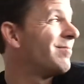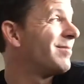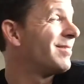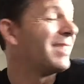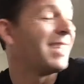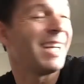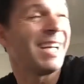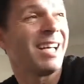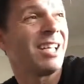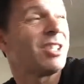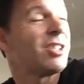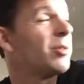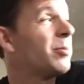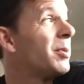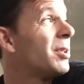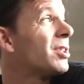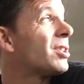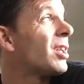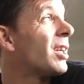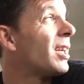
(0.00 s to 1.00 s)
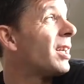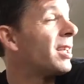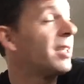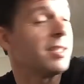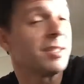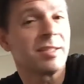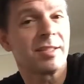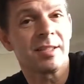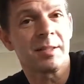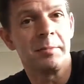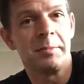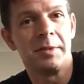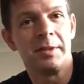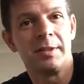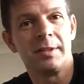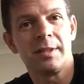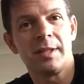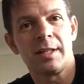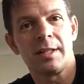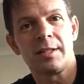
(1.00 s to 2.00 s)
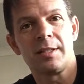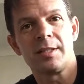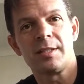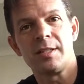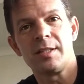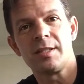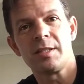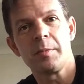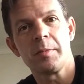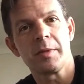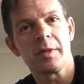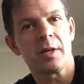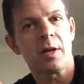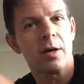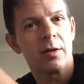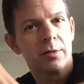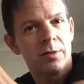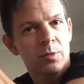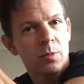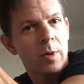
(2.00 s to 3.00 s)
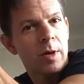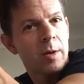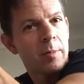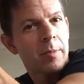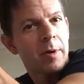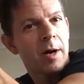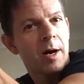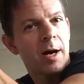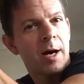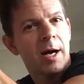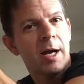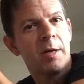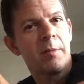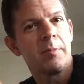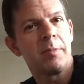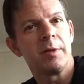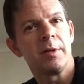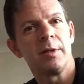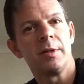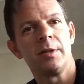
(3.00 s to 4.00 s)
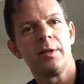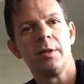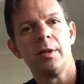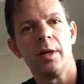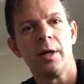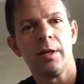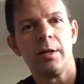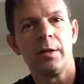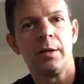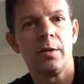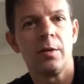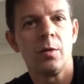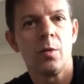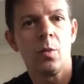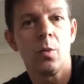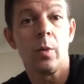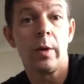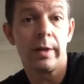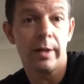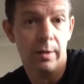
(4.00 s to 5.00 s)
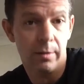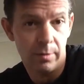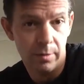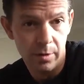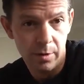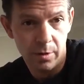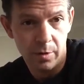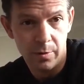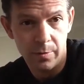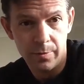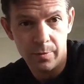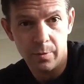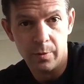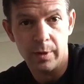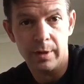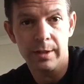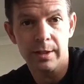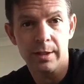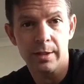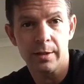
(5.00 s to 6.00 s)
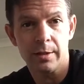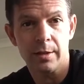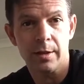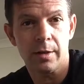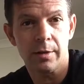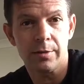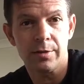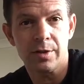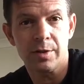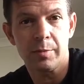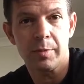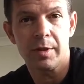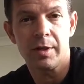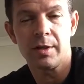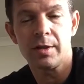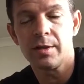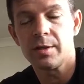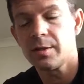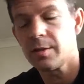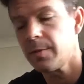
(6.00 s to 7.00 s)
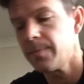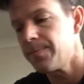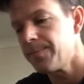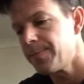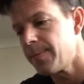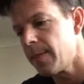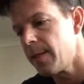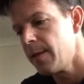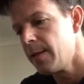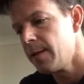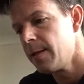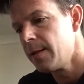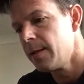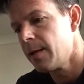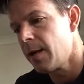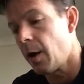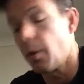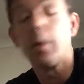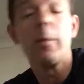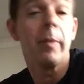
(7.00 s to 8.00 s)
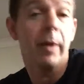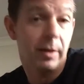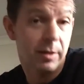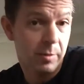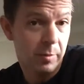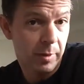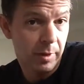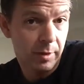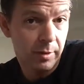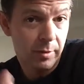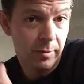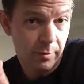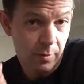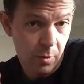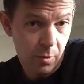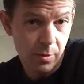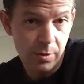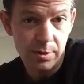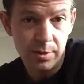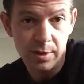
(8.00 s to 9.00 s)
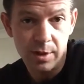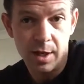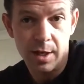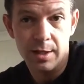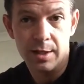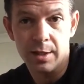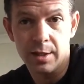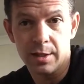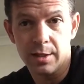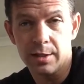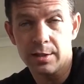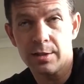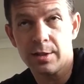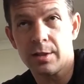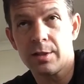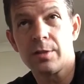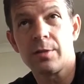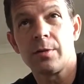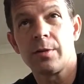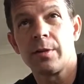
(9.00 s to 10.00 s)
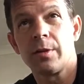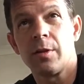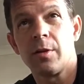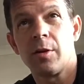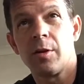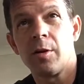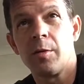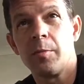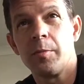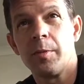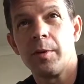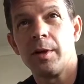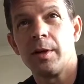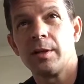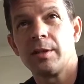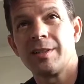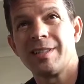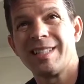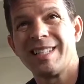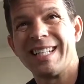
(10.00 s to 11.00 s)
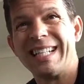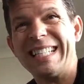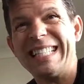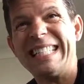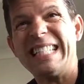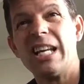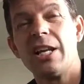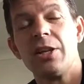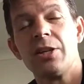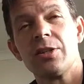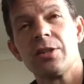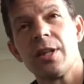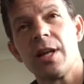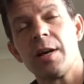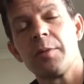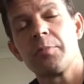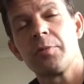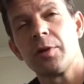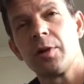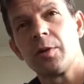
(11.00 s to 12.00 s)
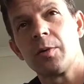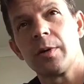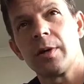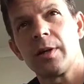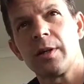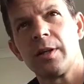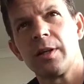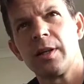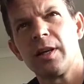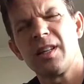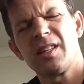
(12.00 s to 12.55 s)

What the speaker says: Not too much haze. I mean, I could see some of the colors way up high, but none way down low where I needed the colors to be. So I went back to bed, of course, and then a 6:30 alarm, but I changed that pretty quickly.